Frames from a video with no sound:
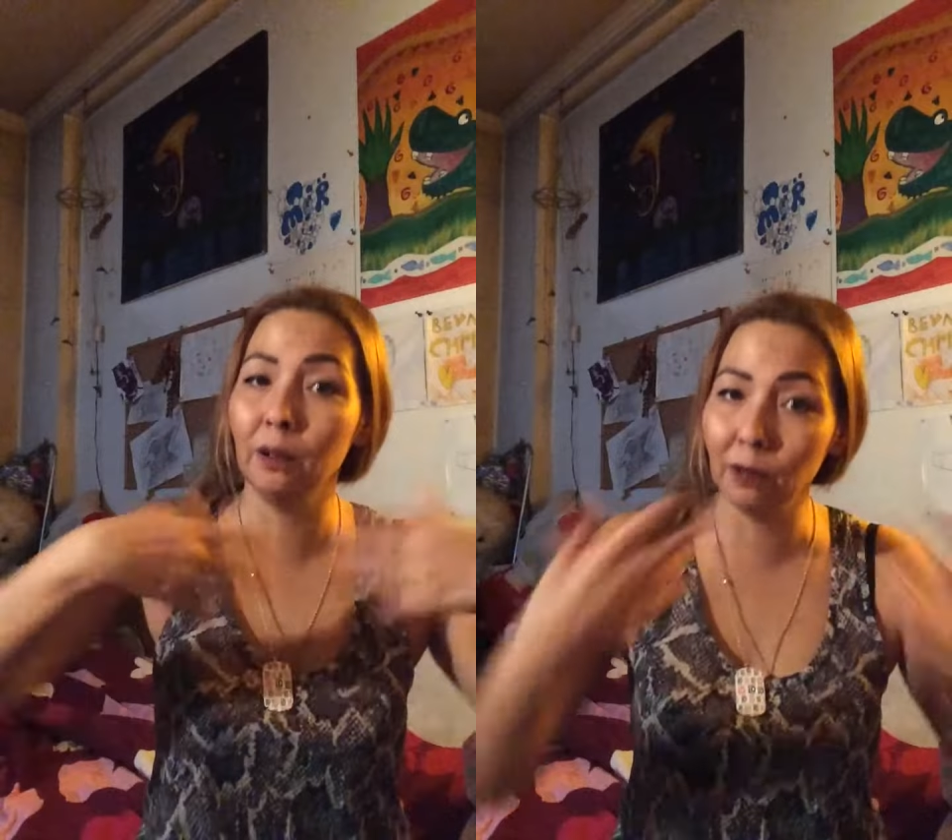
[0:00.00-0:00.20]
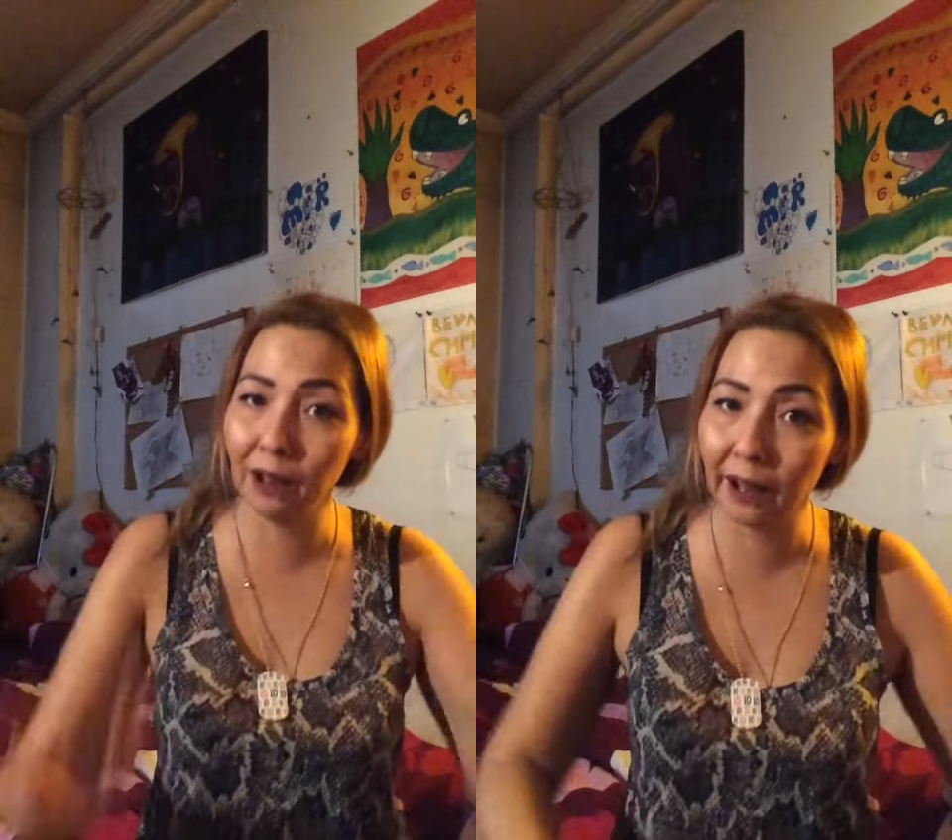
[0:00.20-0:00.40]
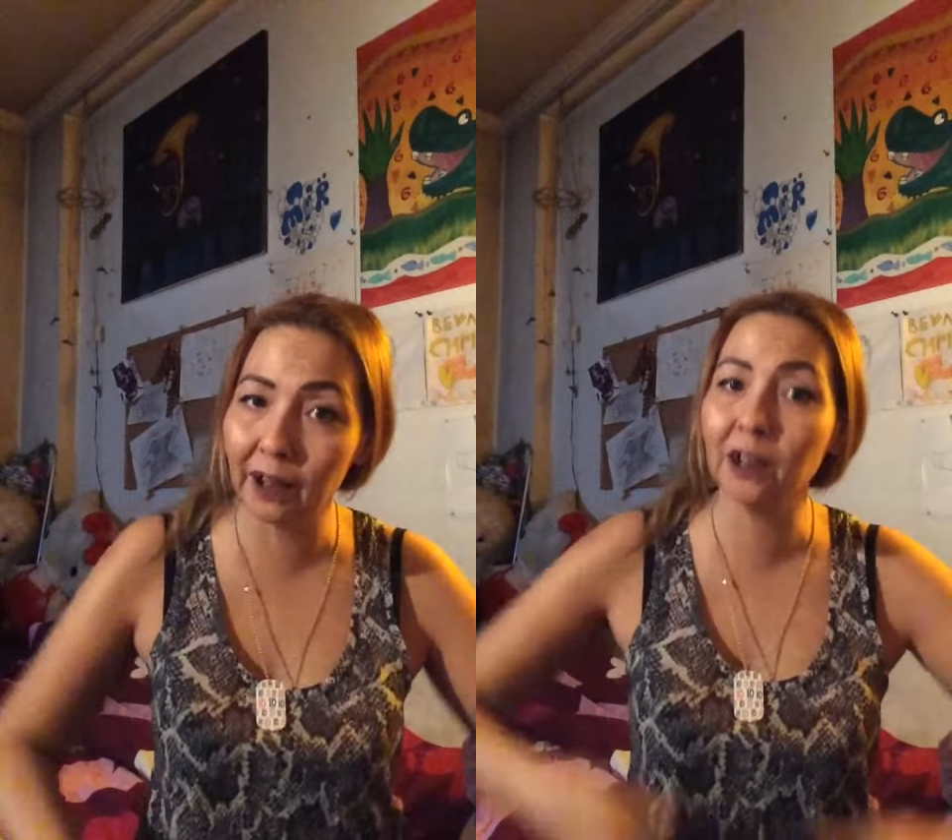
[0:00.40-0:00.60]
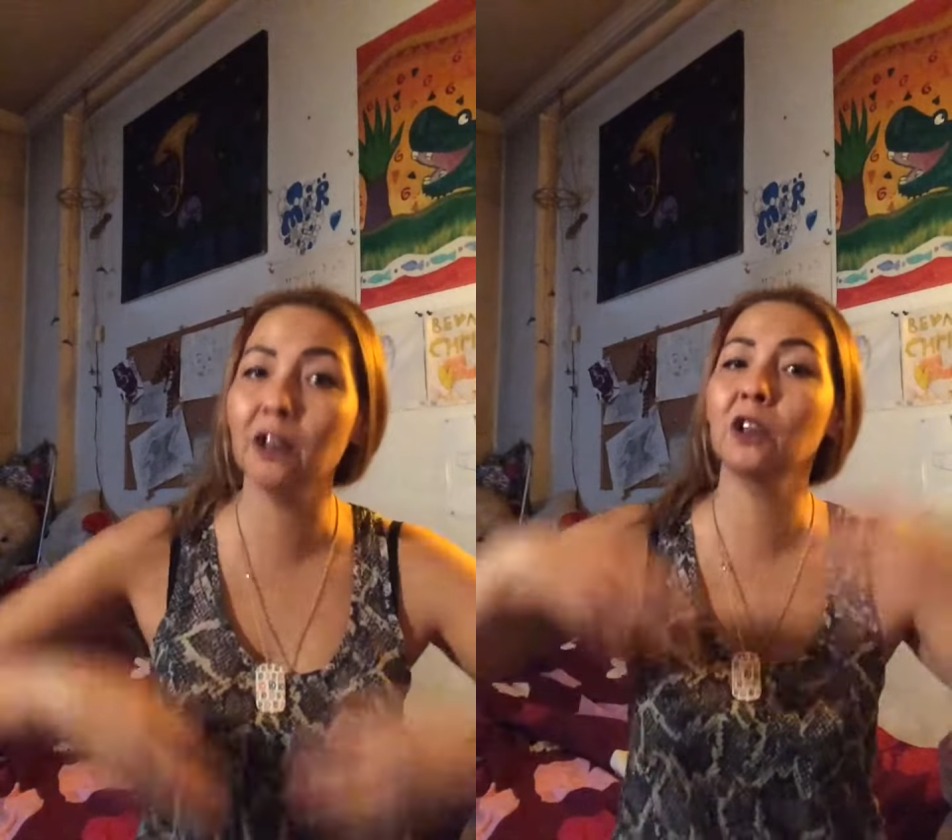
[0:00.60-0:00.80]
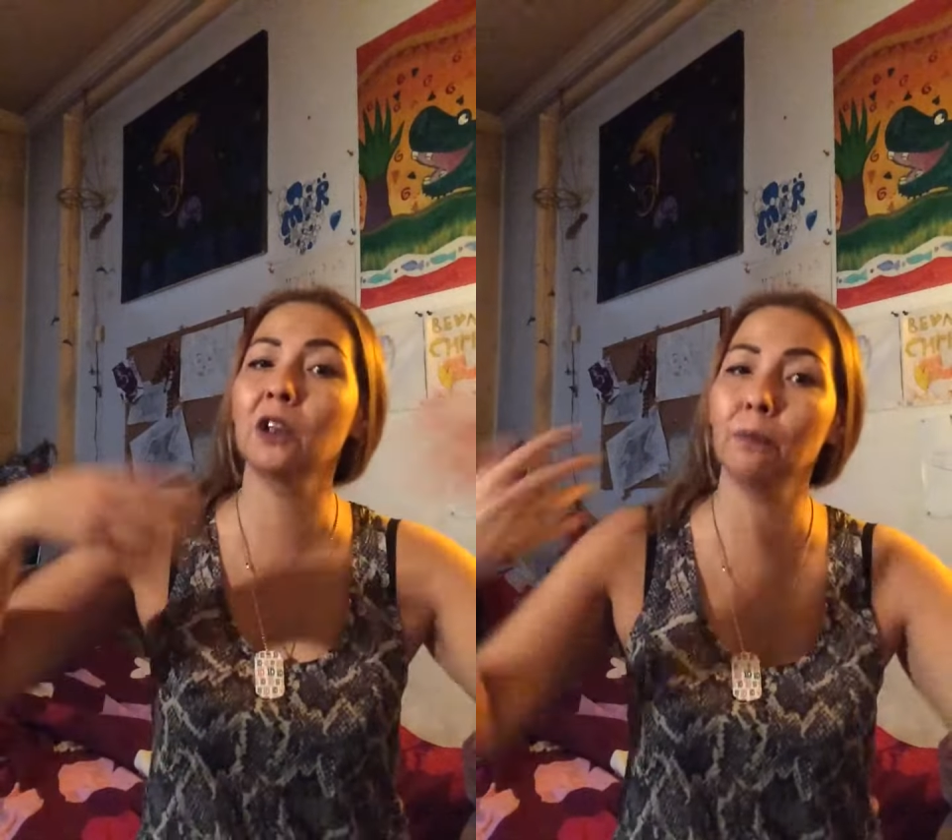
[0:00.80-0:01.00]
a
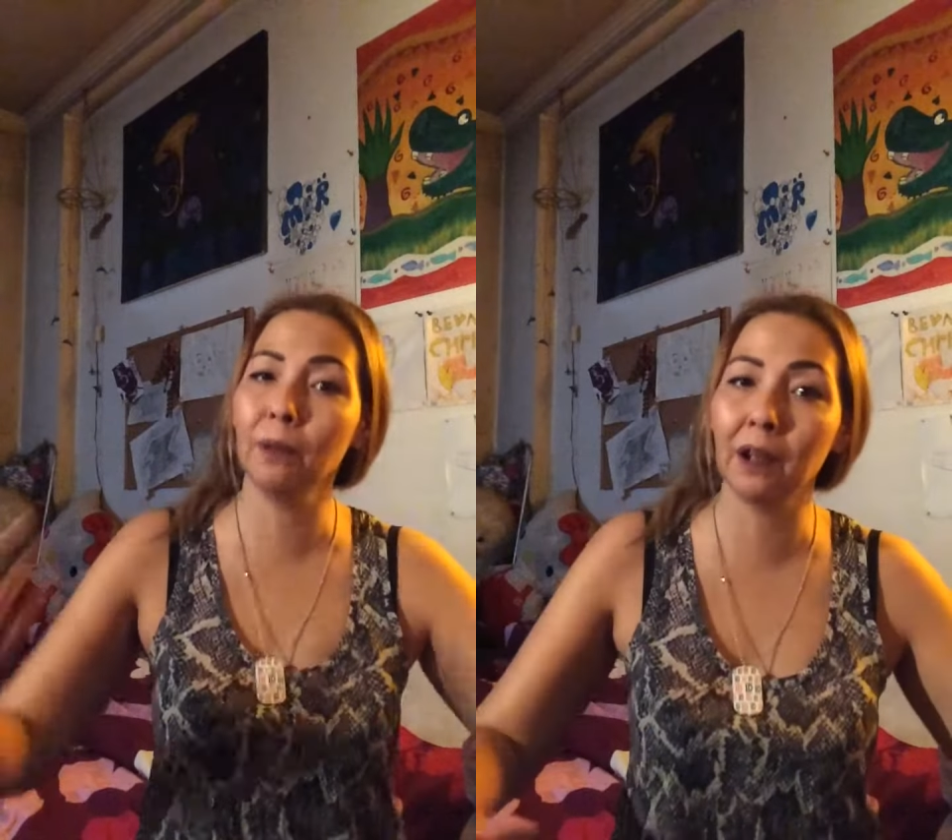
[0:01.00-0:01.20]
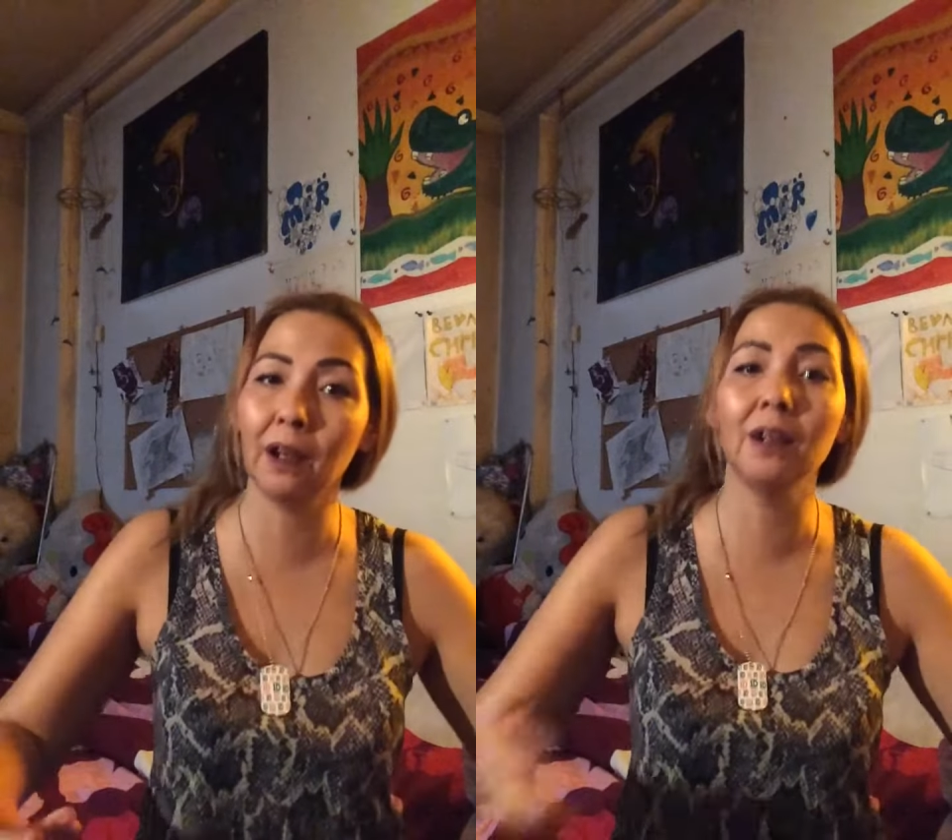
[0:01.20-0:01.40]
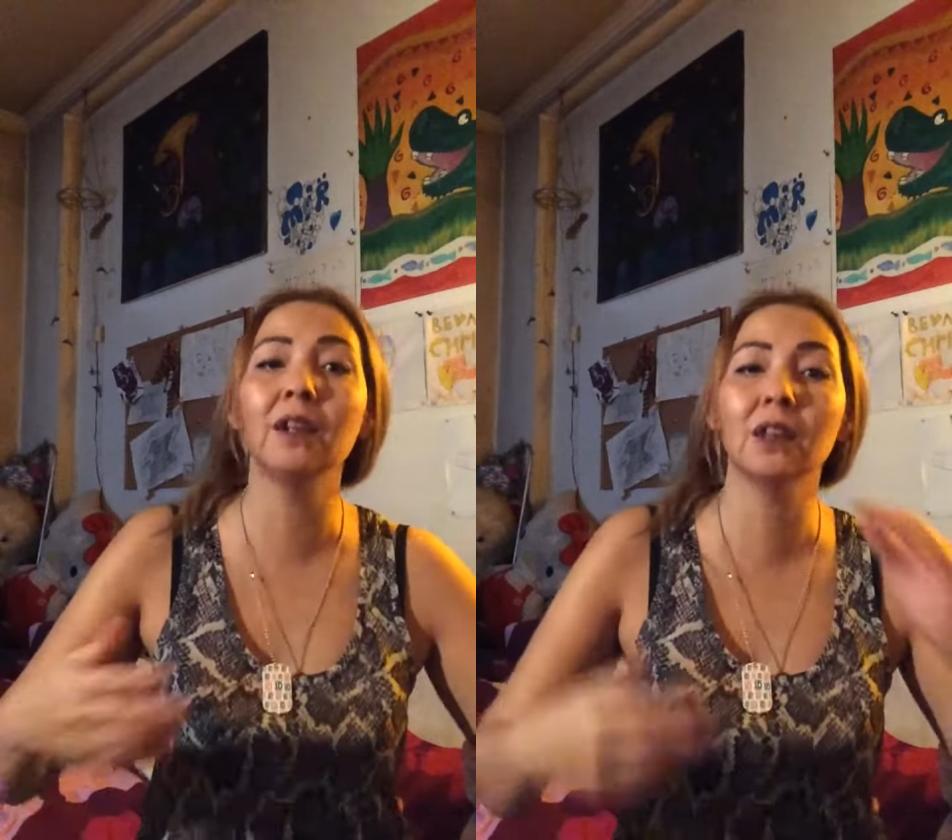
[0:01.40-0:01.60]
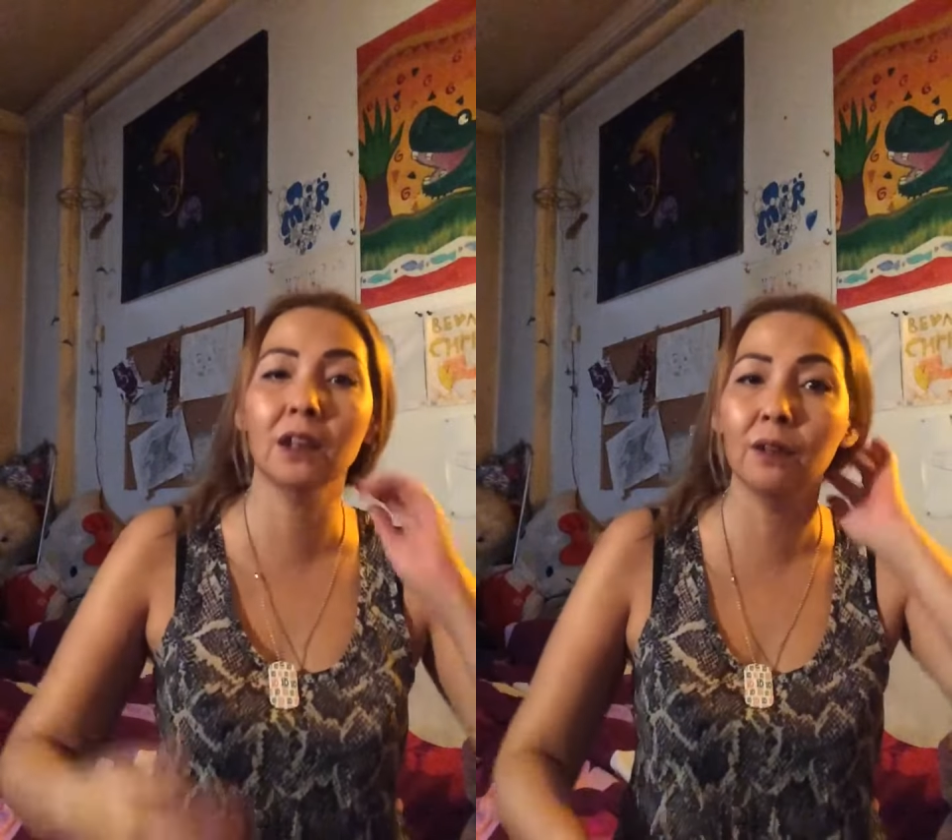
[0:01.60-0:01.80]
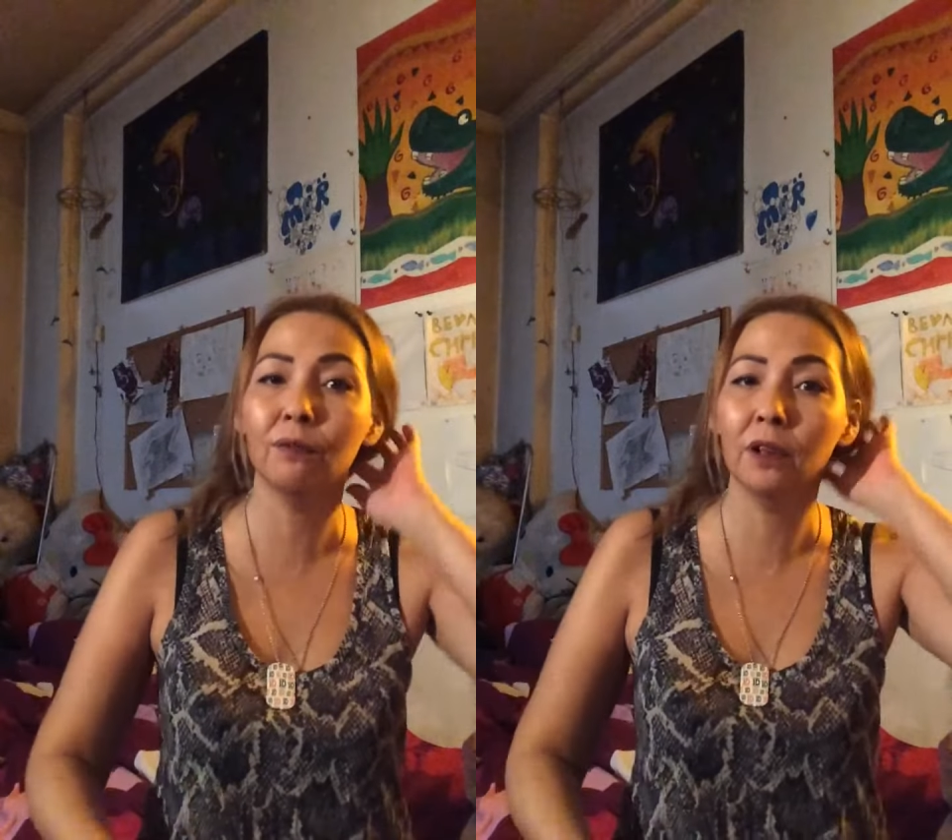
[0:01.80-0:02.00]
relationship, again, it's
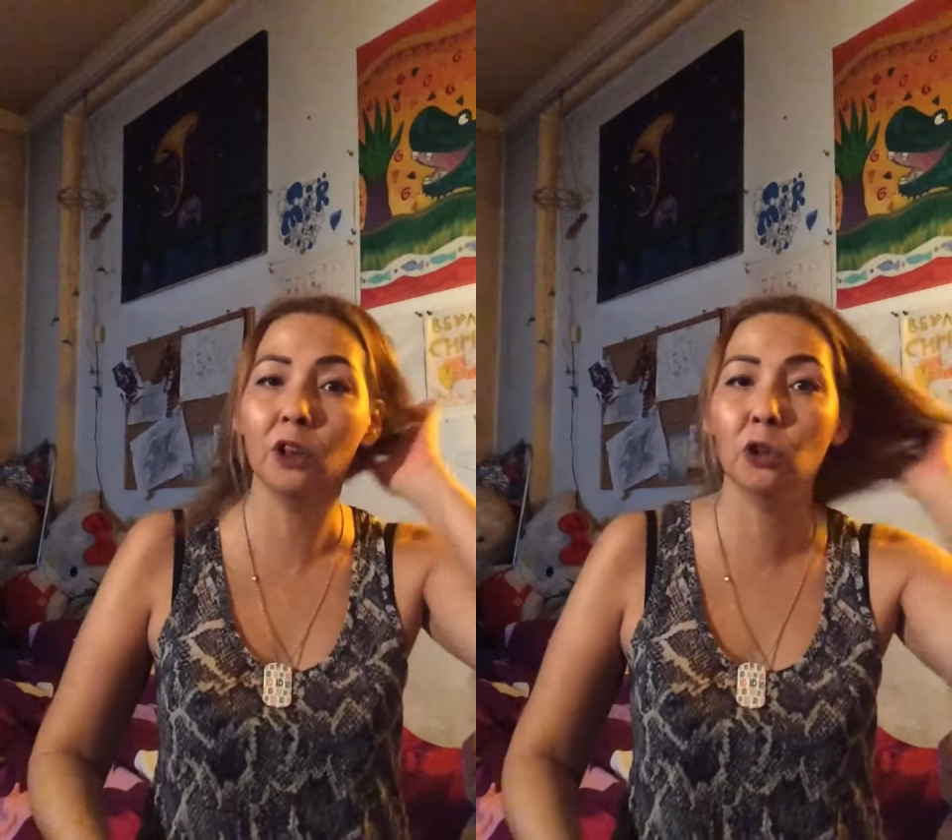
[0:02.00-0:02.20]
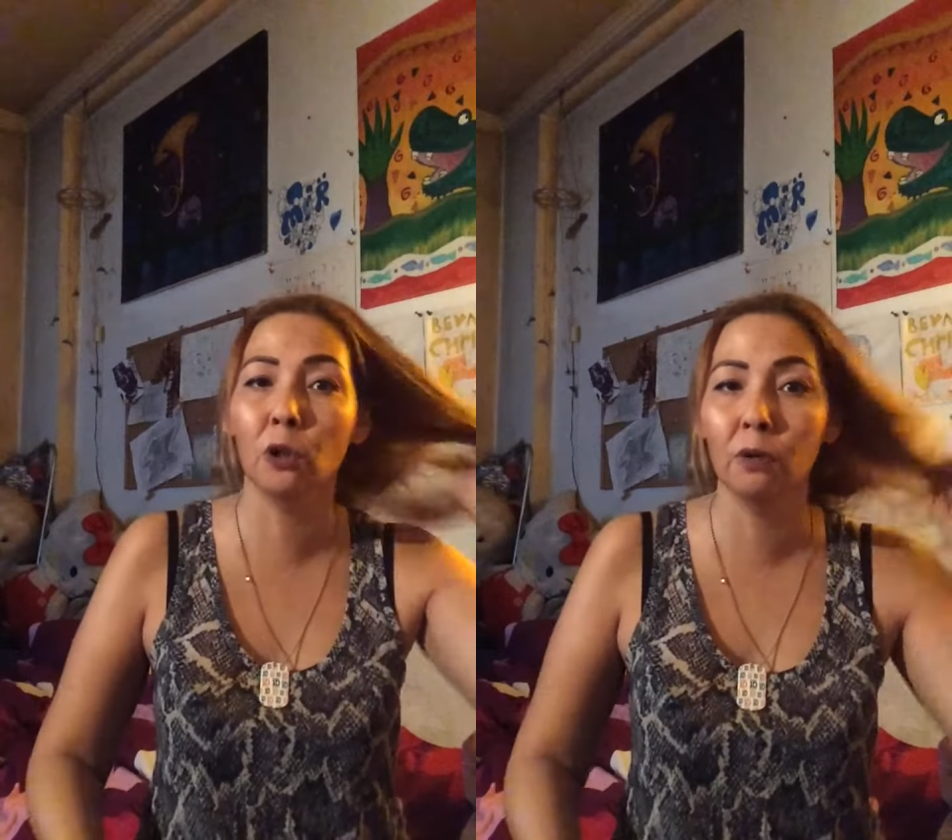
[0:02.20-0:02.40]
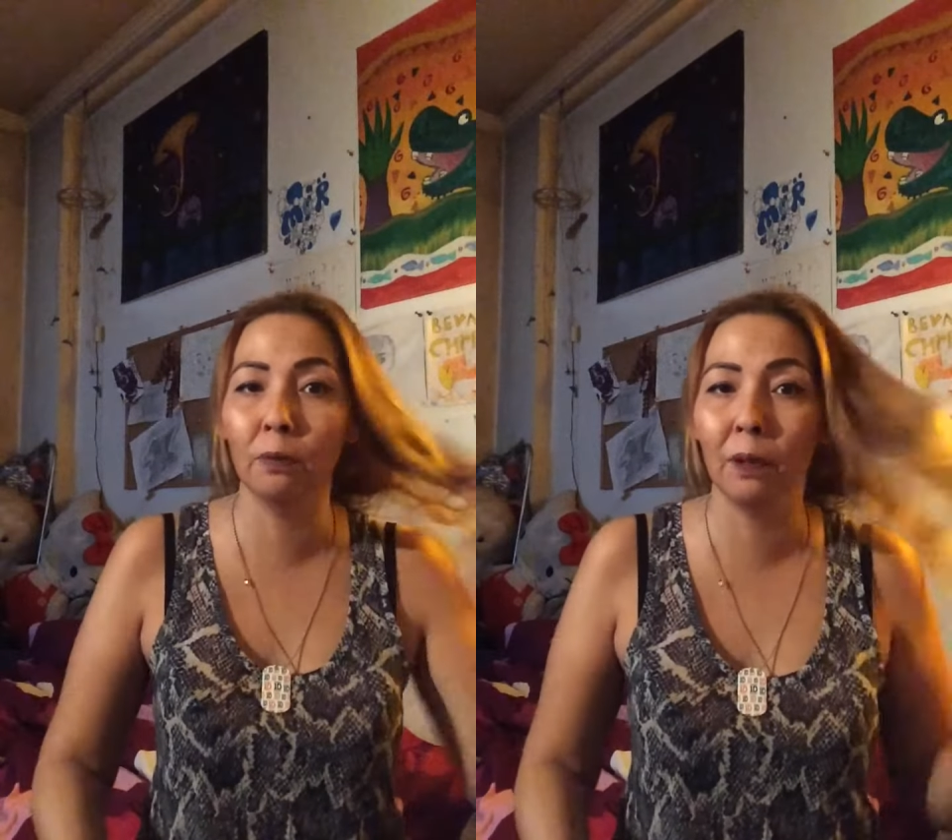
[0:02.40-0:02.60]
different story,